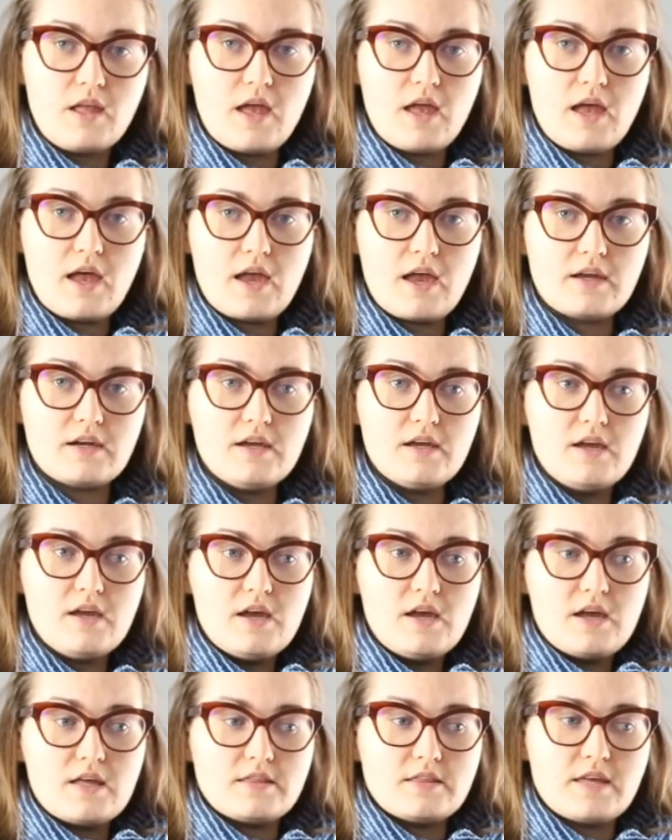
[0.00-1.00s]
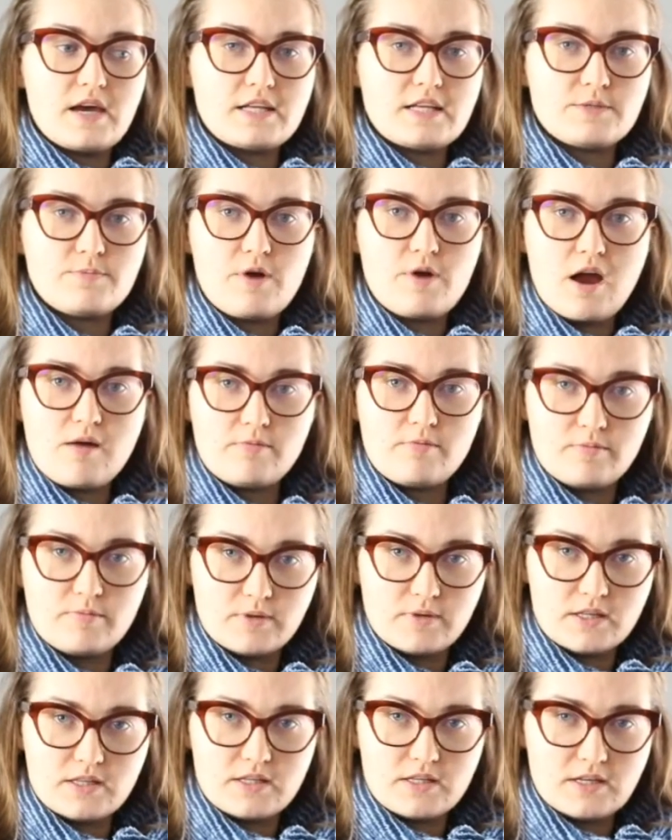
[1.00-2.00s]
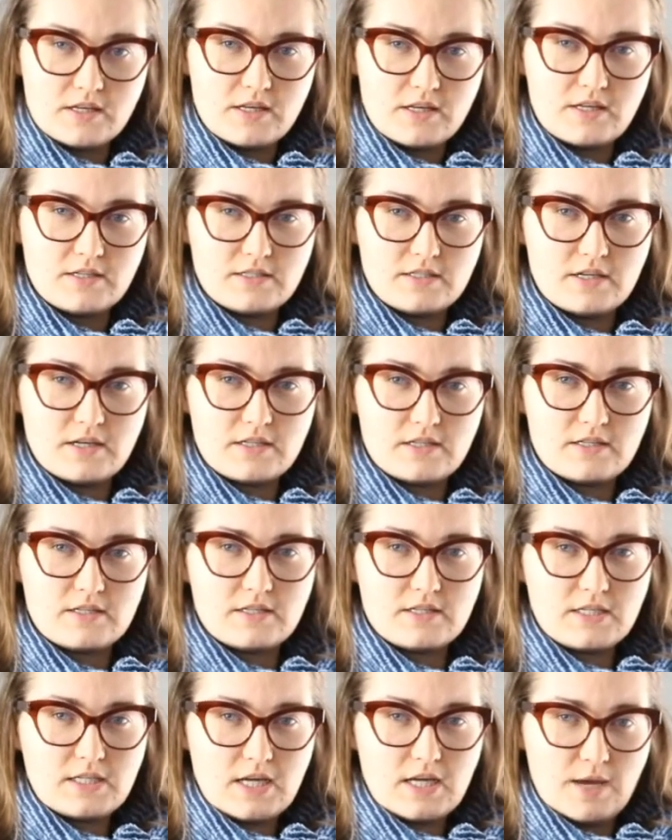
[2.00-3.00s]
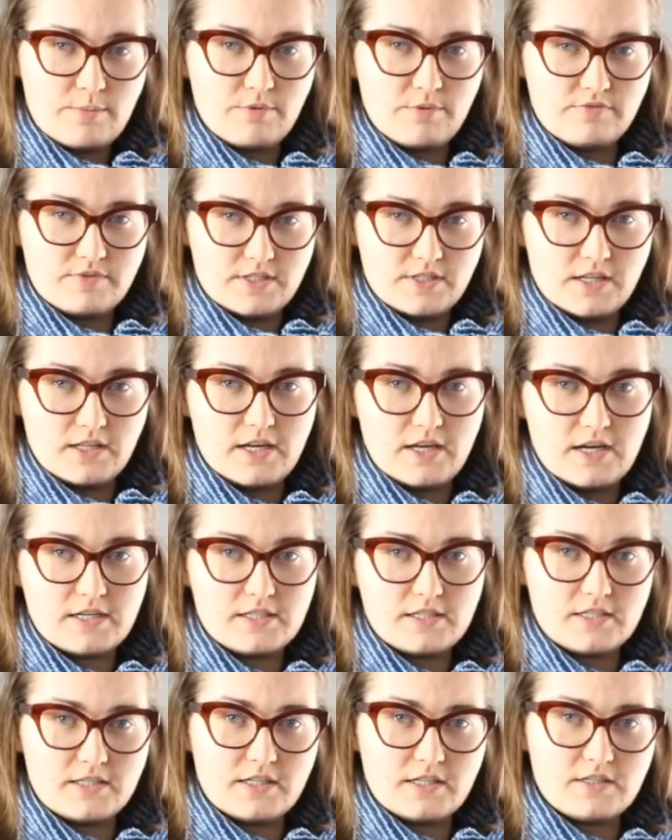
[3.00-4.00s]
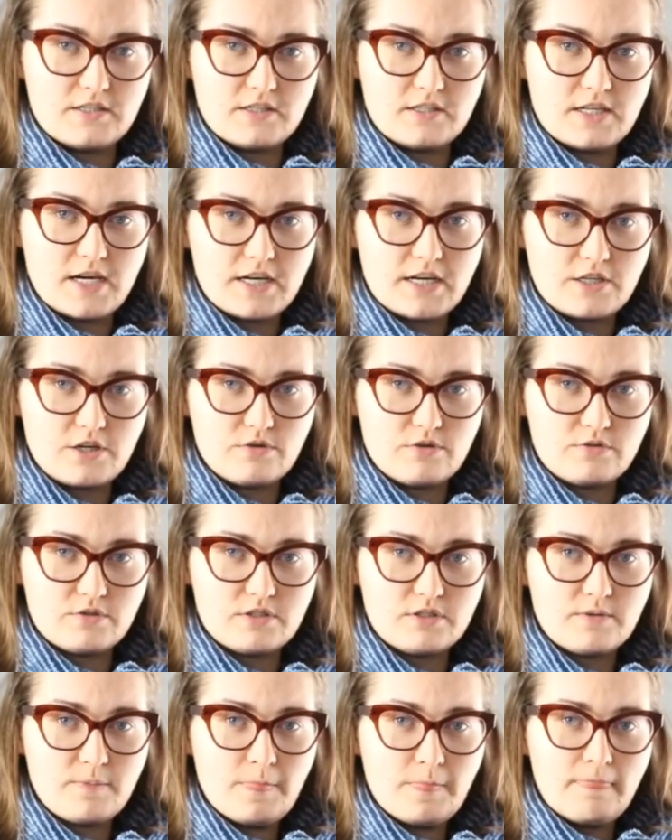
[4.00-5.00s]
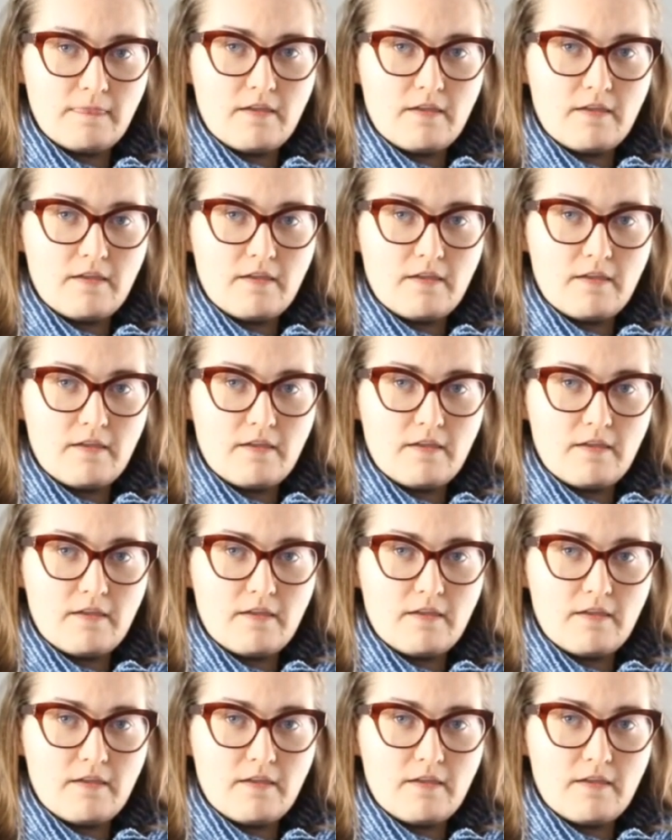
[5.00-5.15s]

And that's probably the easiest type of celiac disease to diagnose.